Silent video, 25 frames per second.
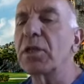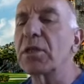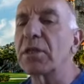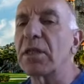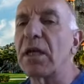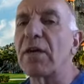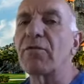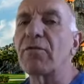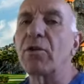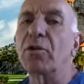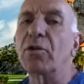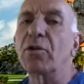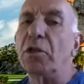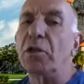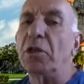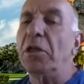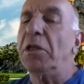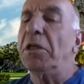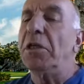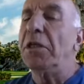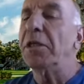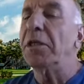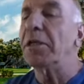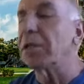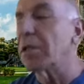and software
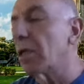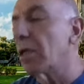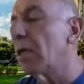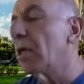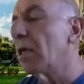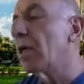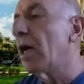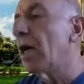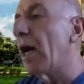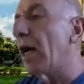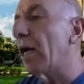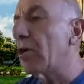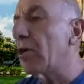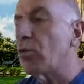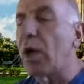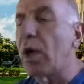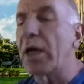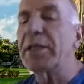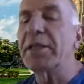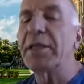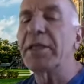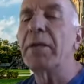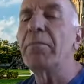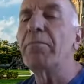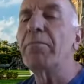engineering, are
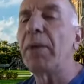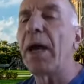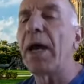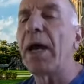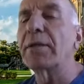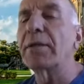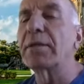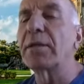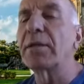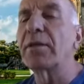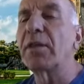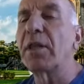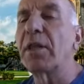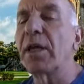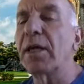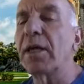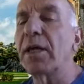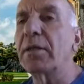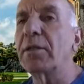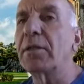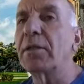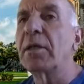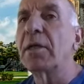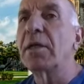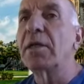quite impacted
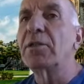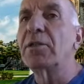there.